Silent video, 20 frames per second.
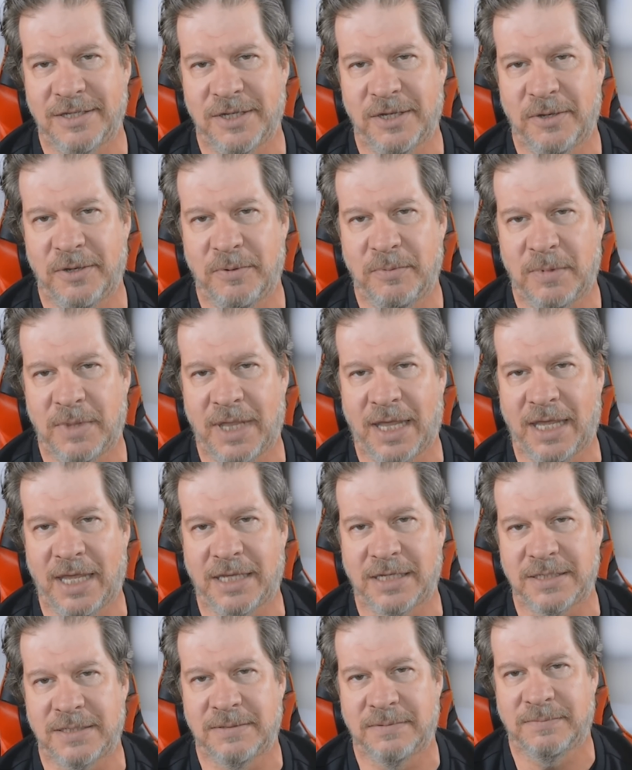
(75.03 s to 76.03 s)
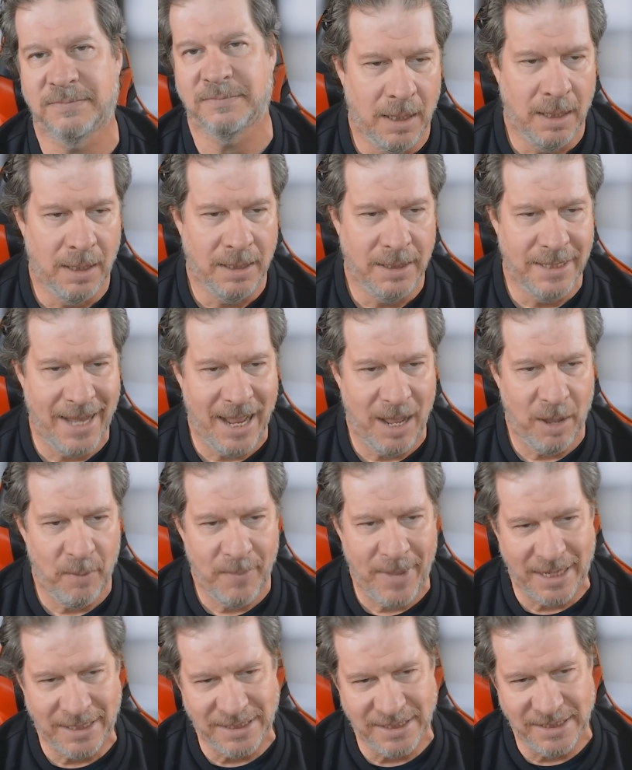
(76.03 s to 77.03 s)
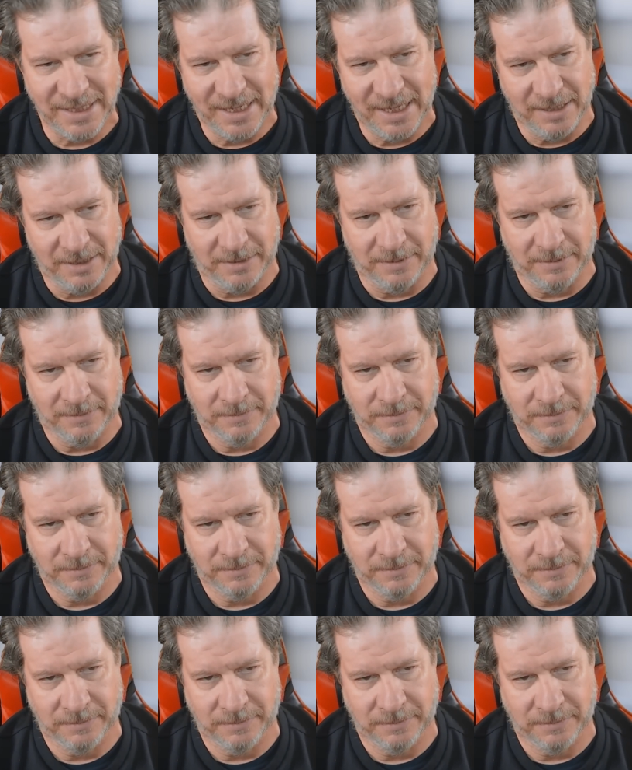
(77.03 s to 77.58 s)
So thanks. Now back to Gale.